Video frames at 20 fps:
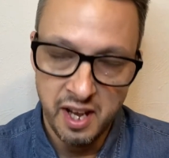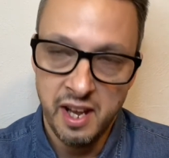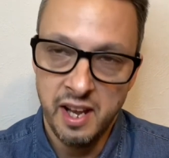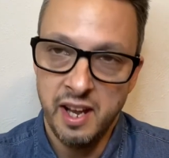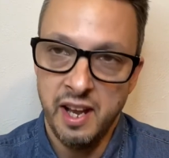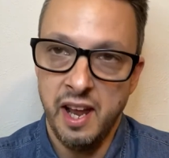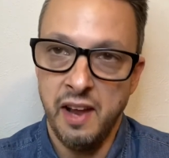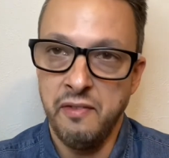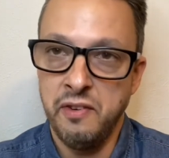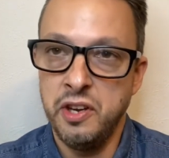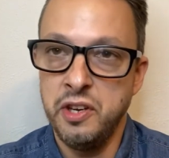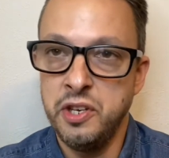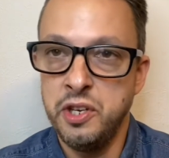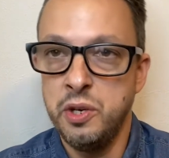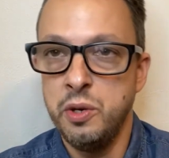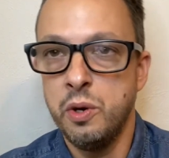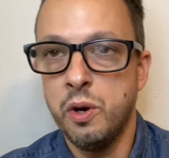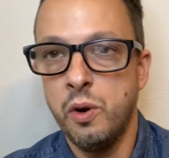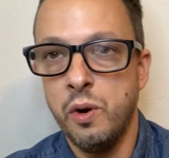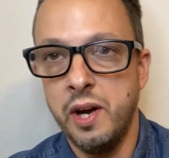If you
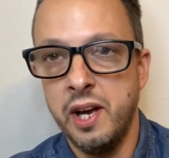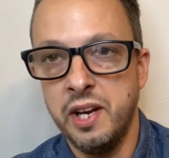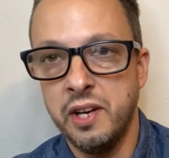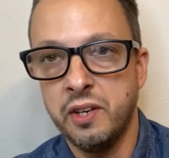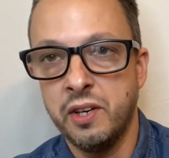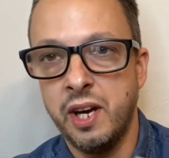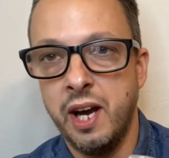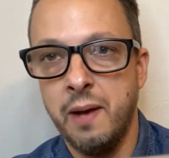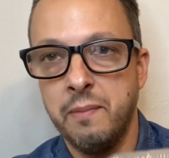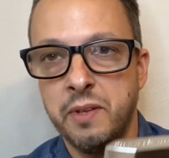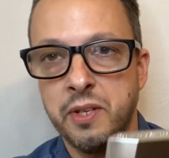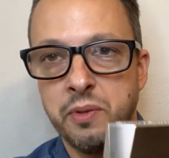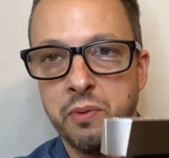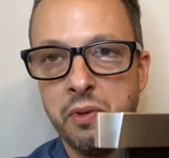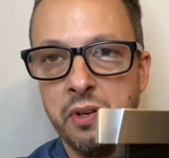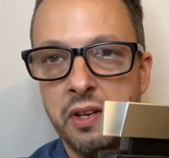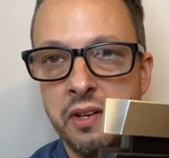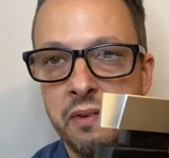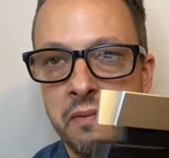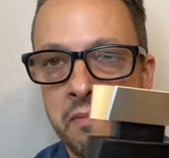do go ahead and grab this
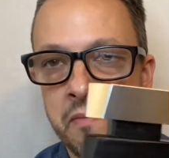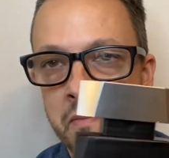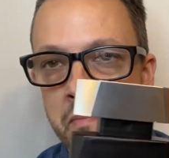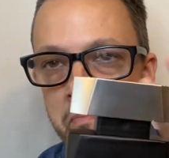one,